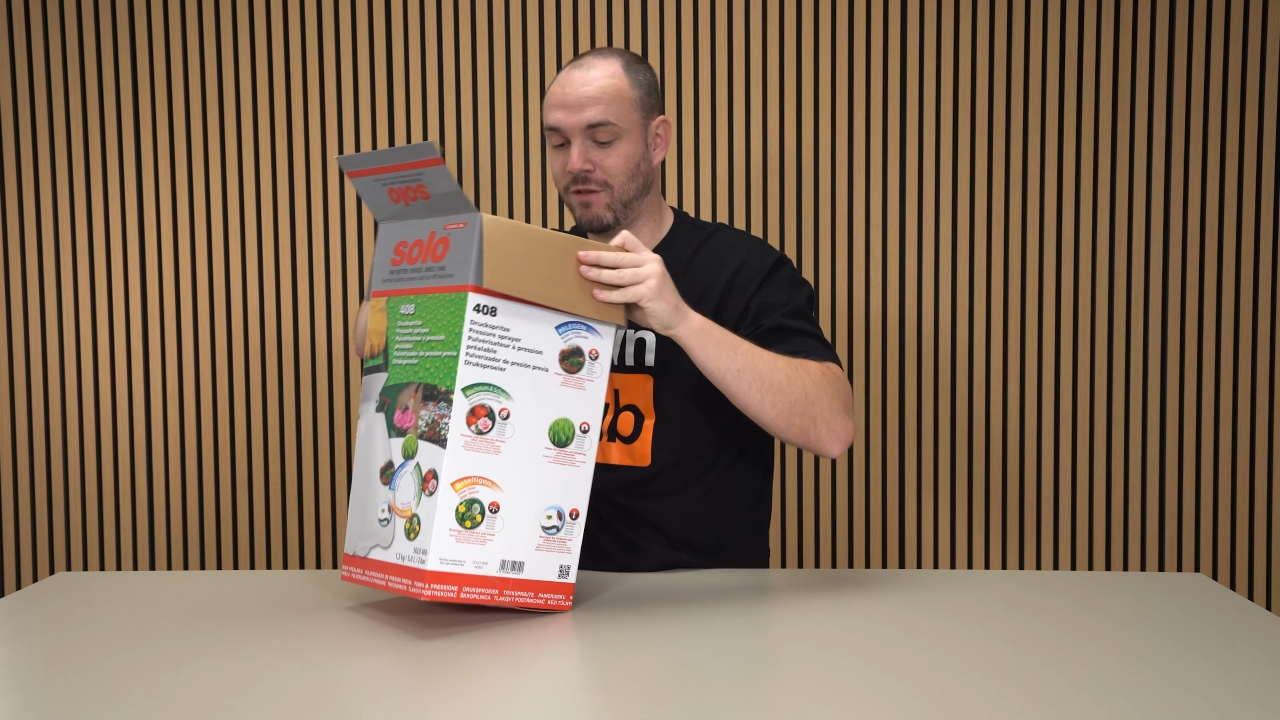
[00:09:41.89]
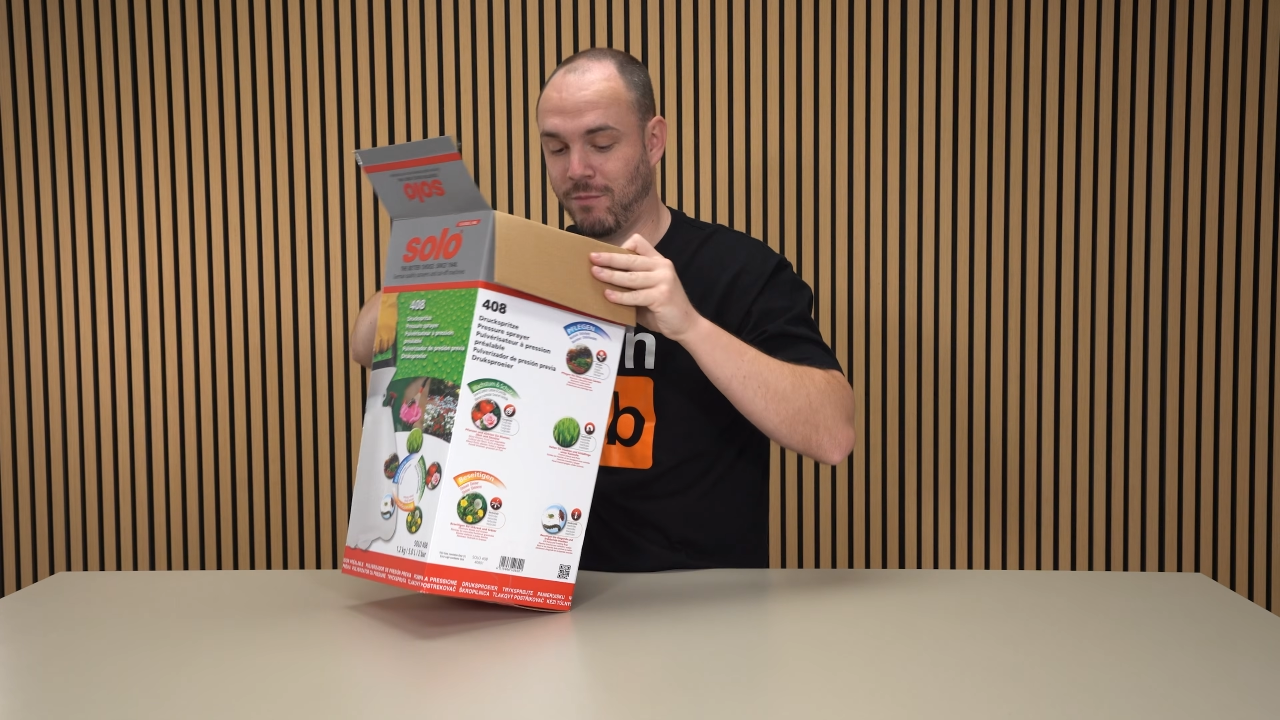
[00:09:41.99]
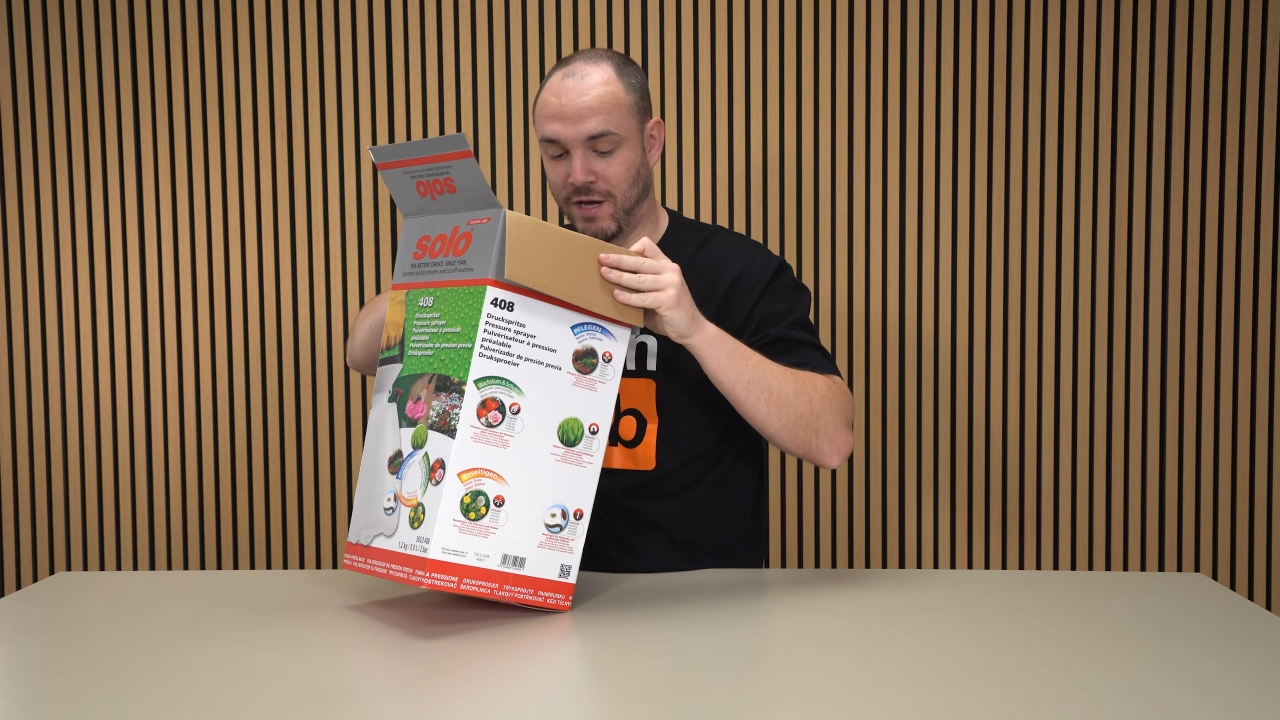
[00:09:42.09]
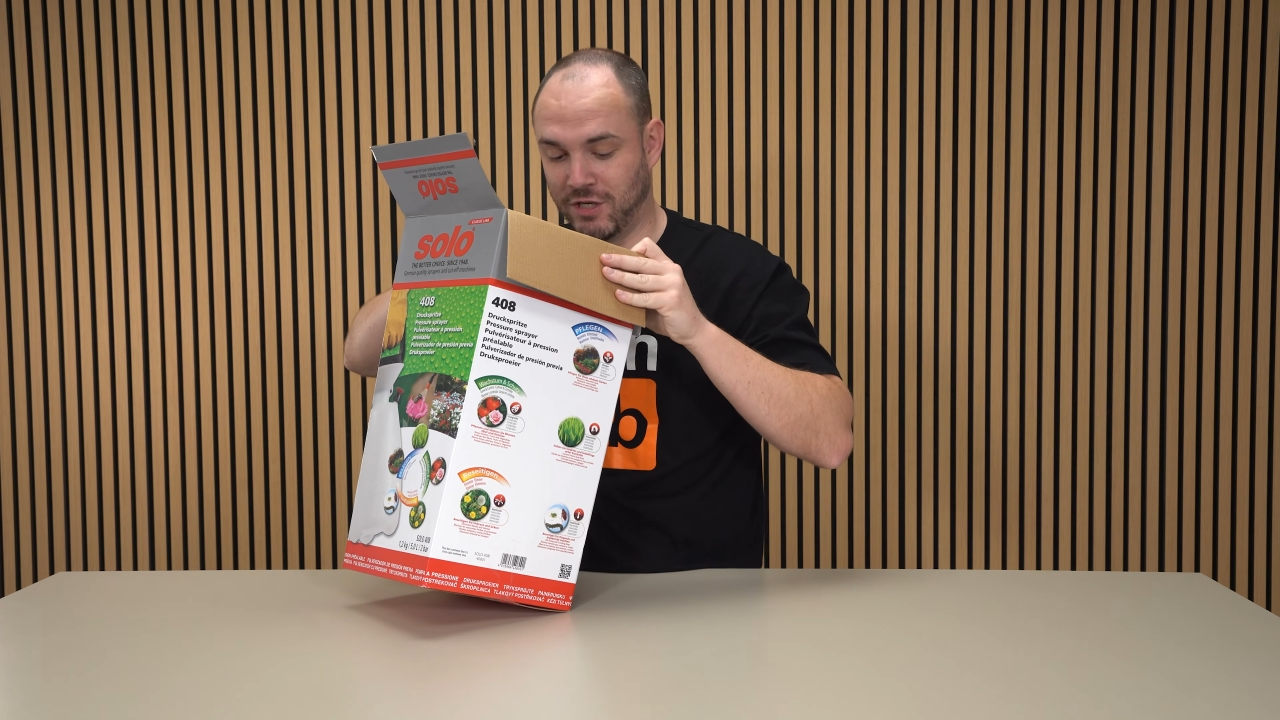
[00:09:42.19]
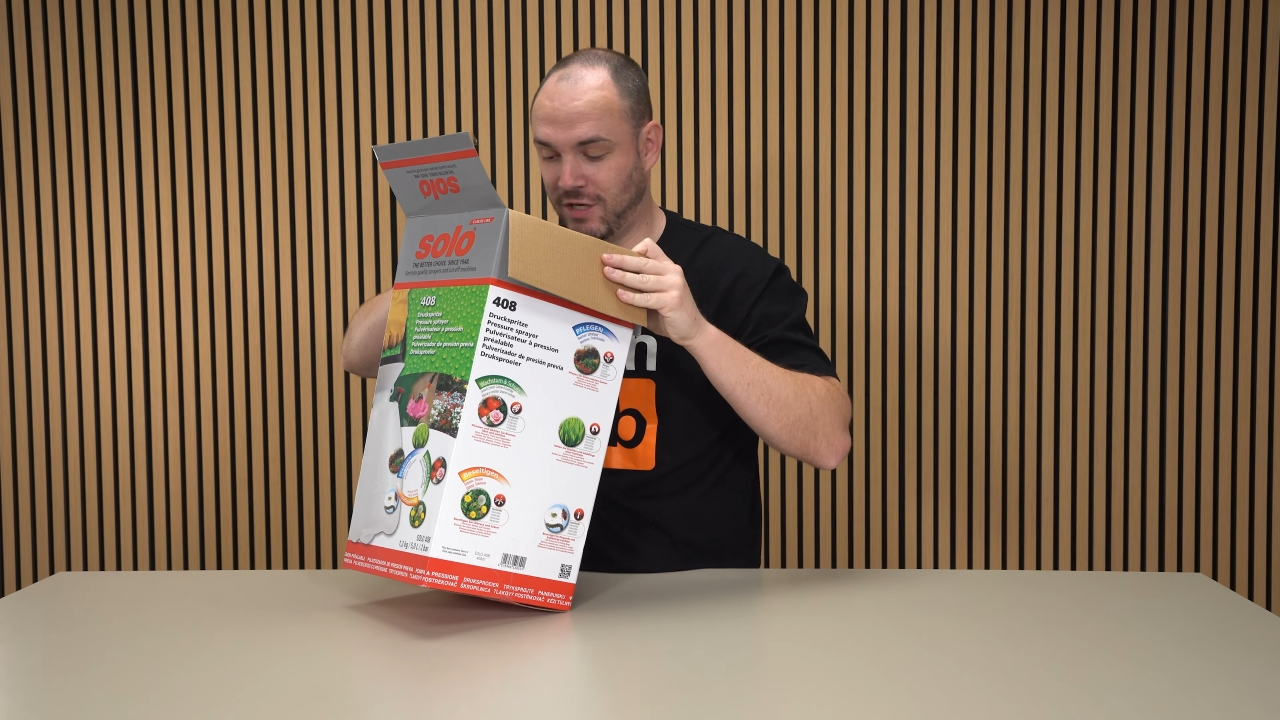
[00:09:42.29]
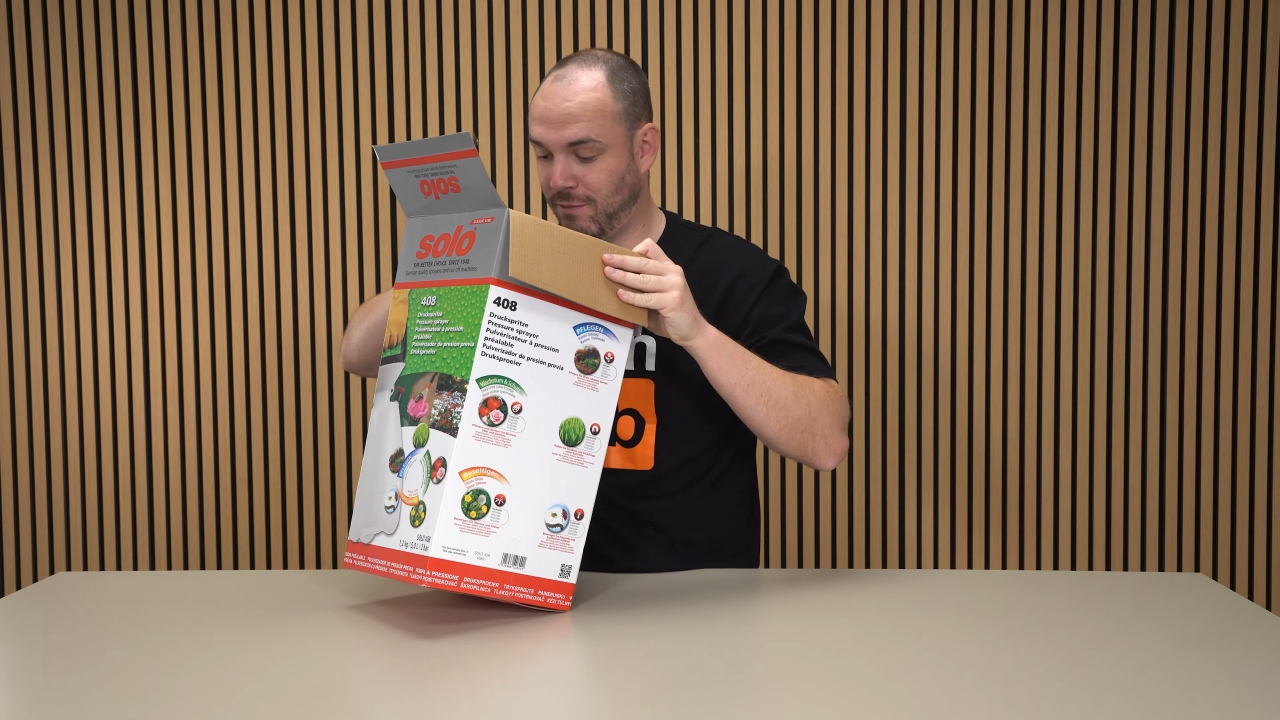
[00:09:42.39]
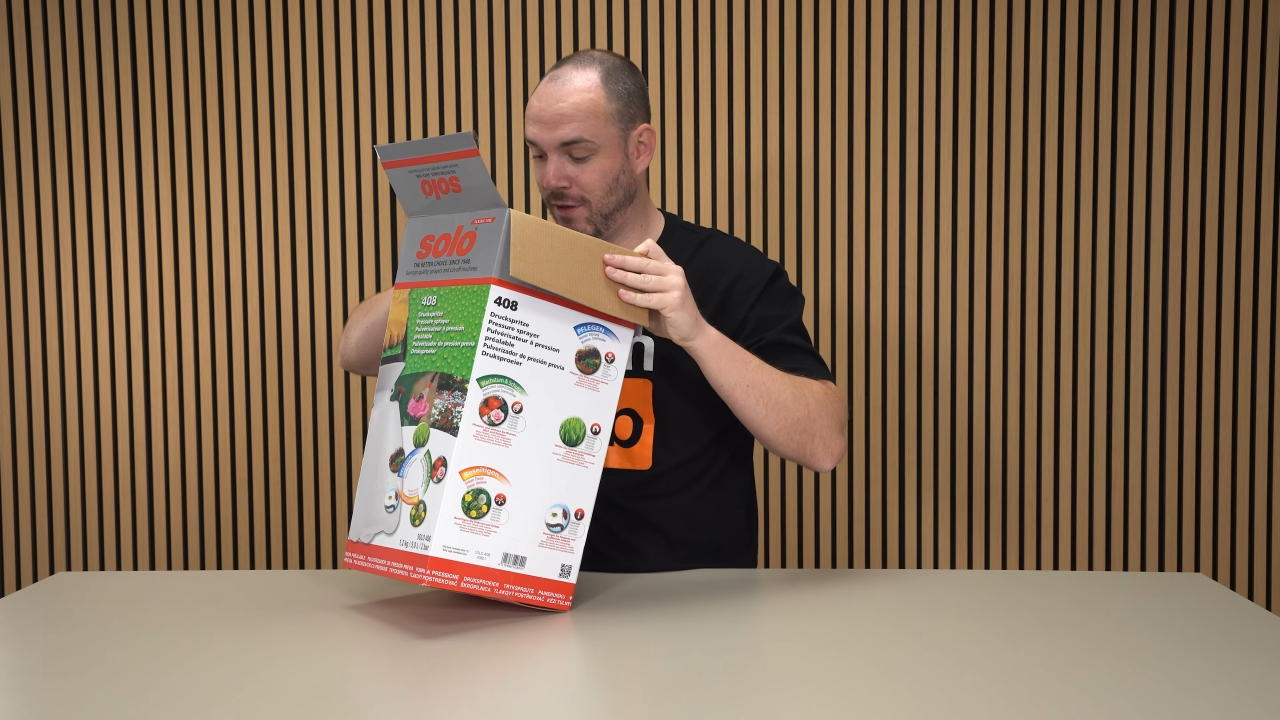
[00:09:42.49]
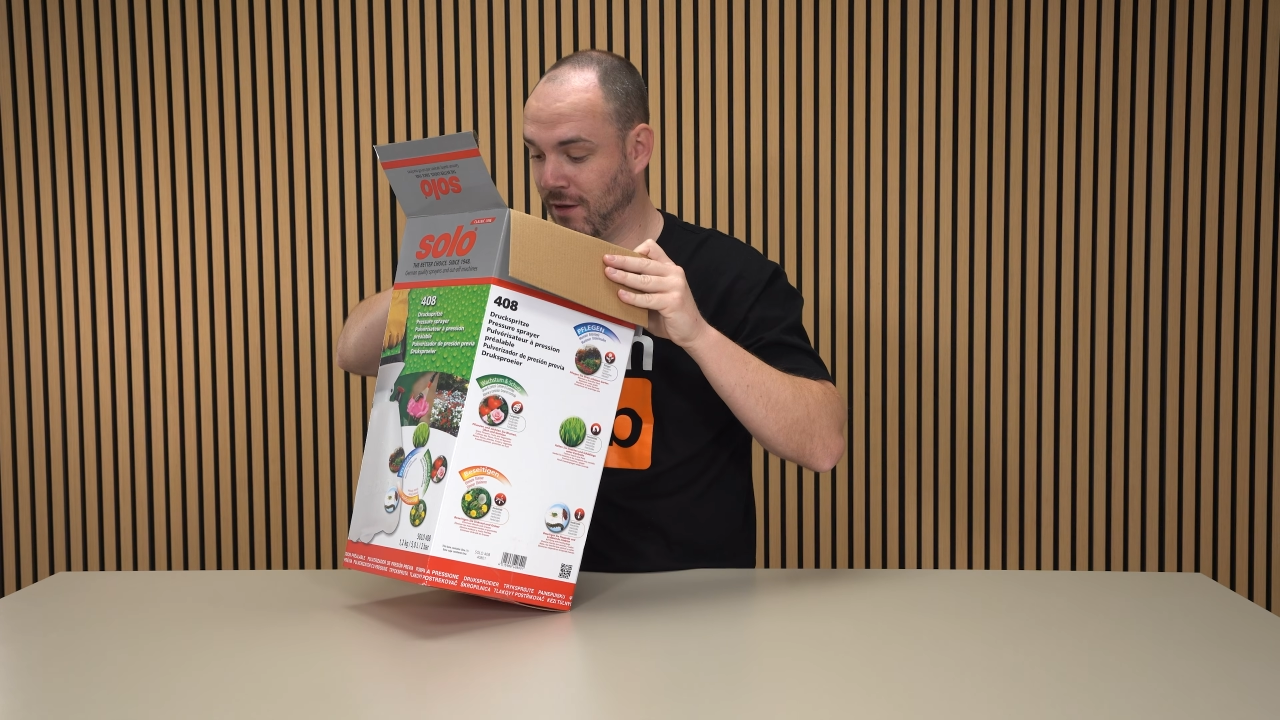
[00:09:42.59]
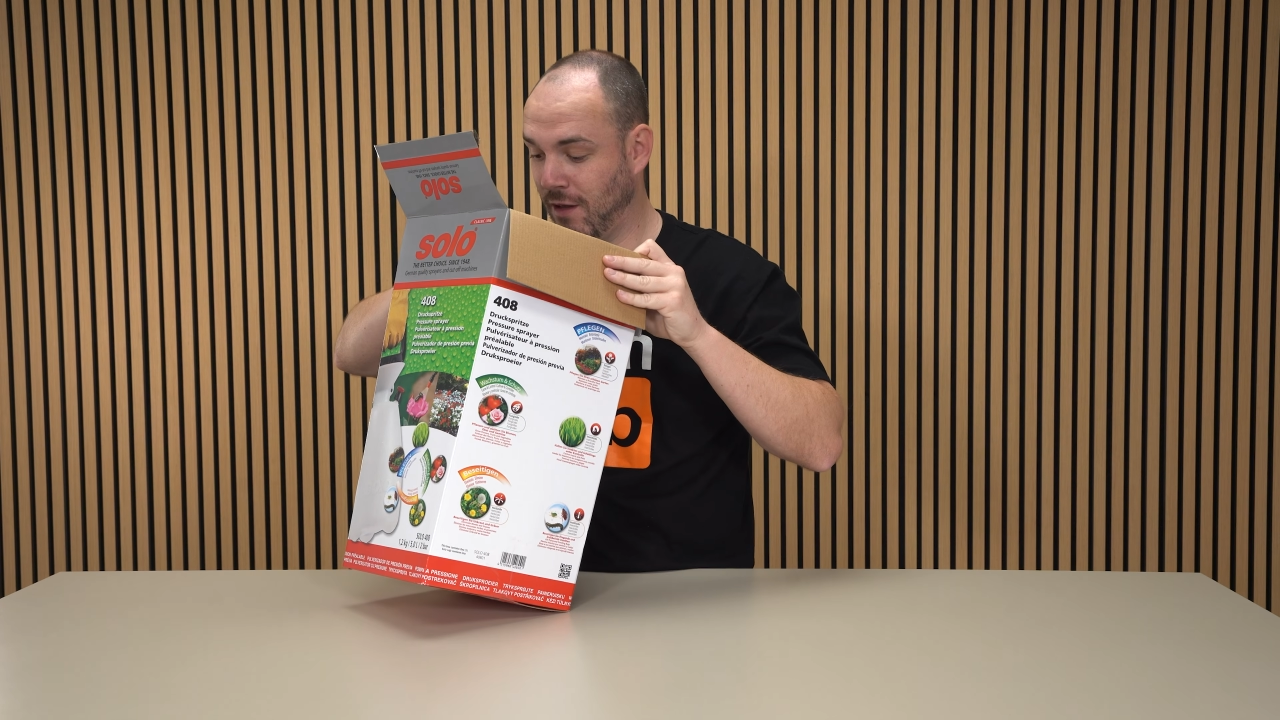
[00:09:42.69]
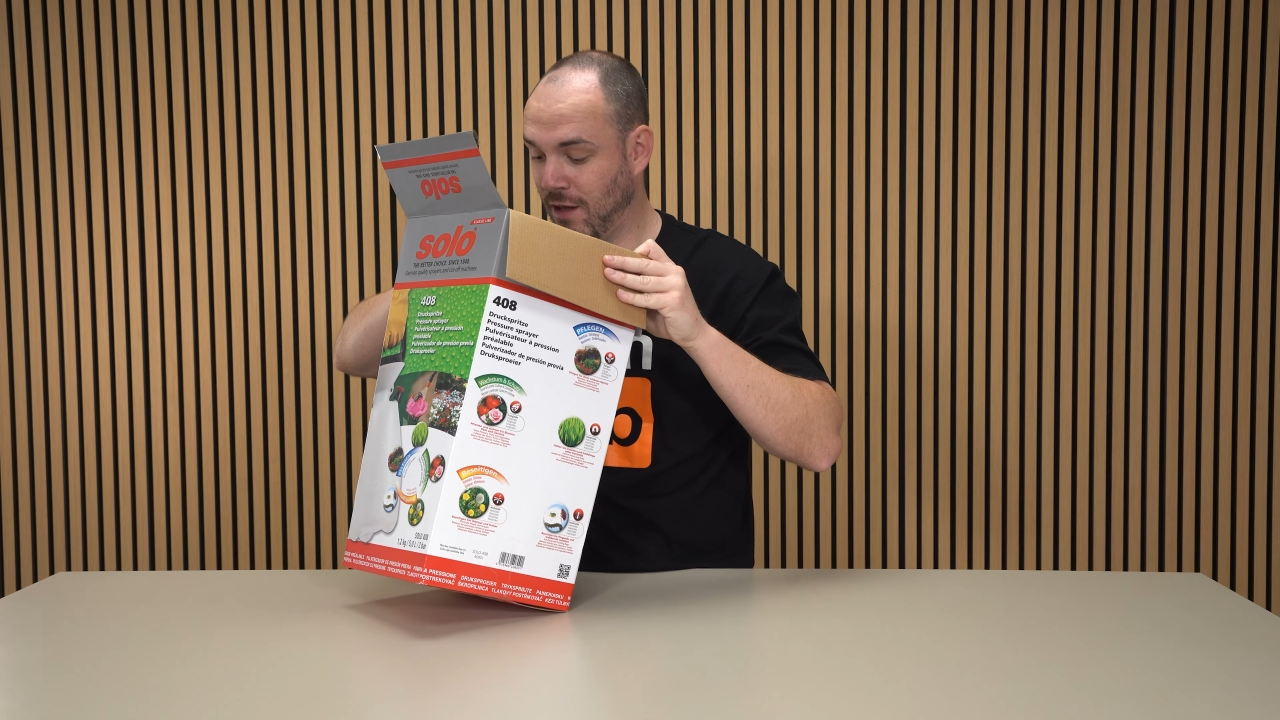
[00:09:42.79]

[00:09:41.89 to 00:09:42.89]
to pay shipping.